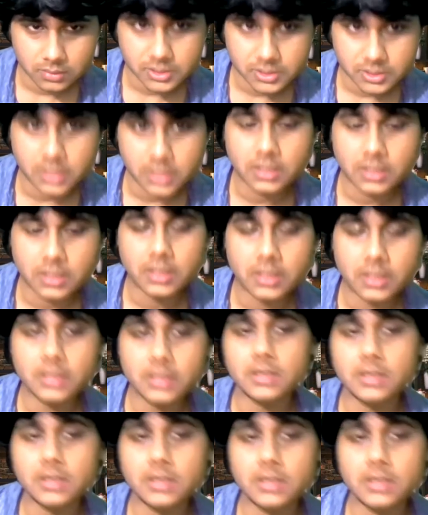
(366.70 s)

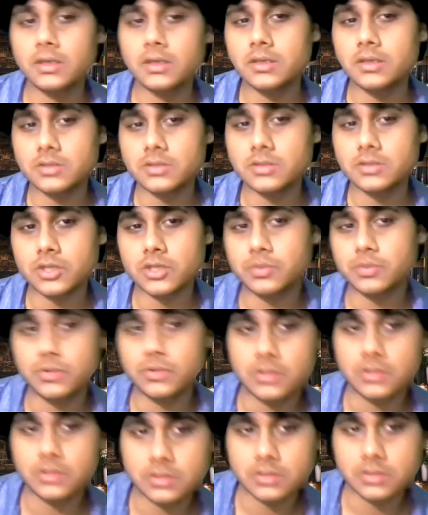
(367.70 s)
Generally, in such
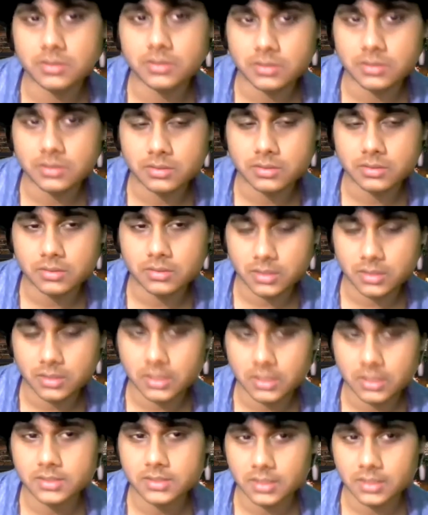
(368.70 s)
positions
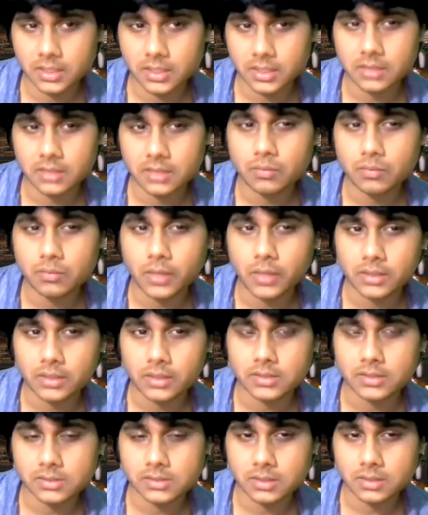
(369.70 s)
in King's Indian,
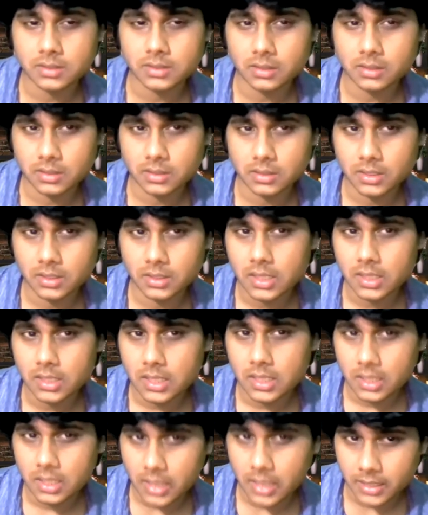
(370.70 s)
white does not
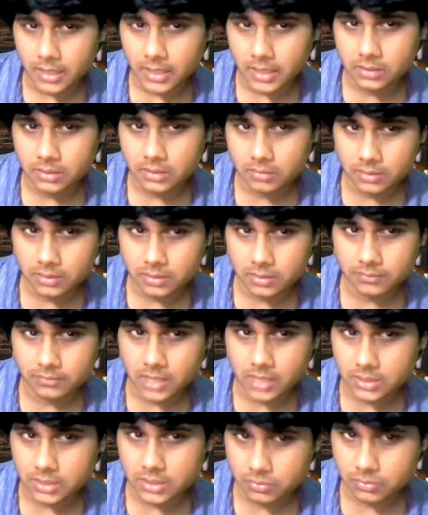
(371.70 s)
like to give
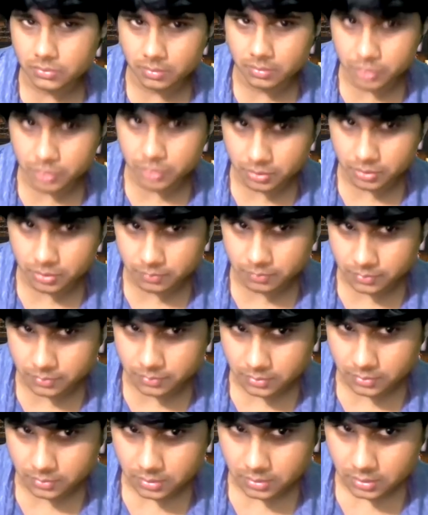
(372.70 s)
dark square bishop.
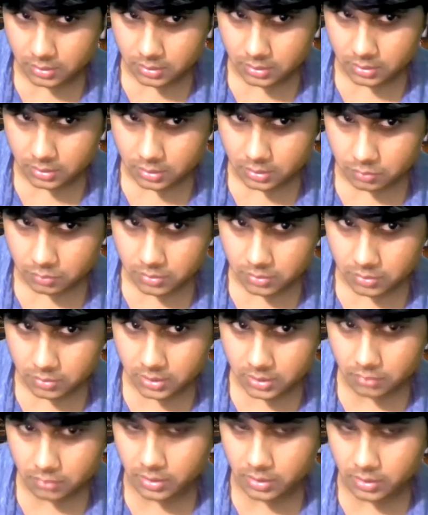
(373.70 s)
But
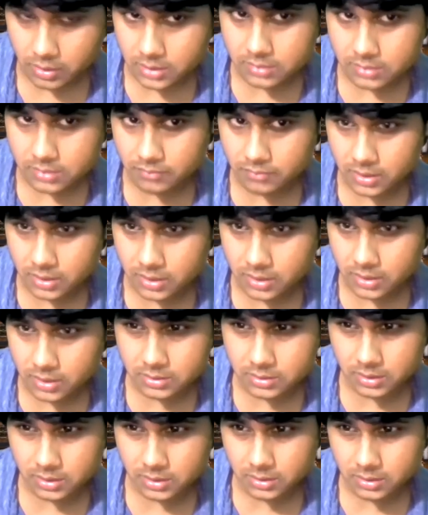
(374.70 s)
here white has some very
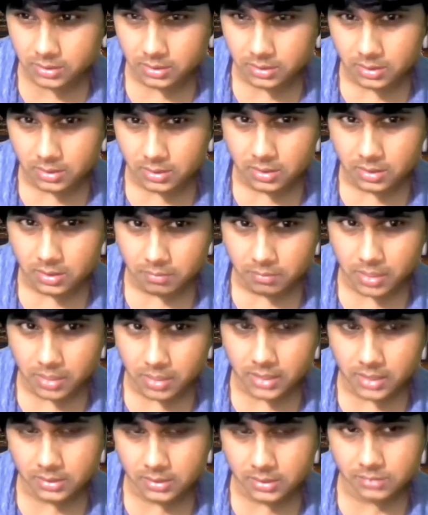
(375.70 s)
interesting
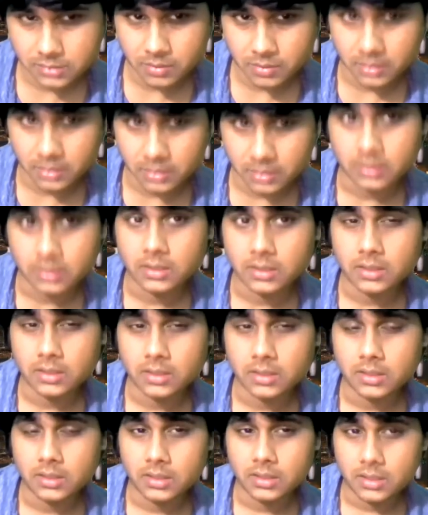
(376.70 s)
plan in his mind.
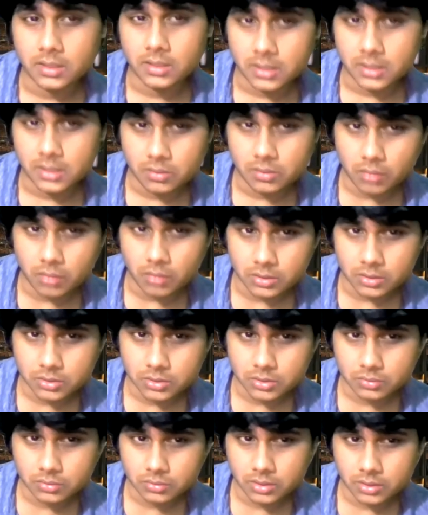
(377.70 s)
He
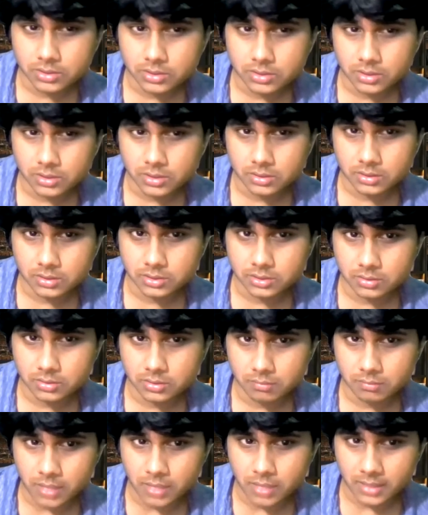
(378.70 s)
wants to exchange
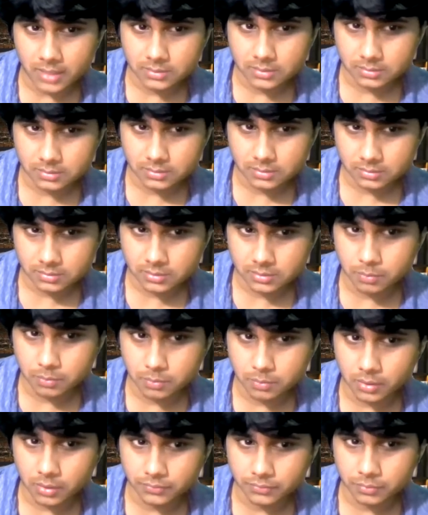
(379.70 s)
black's this
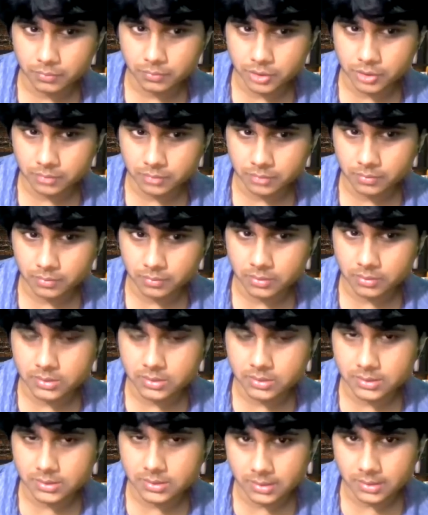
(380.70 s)
powerful bishop on
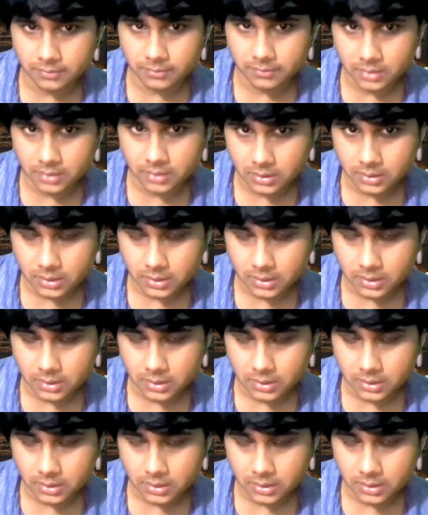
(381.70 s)
g7.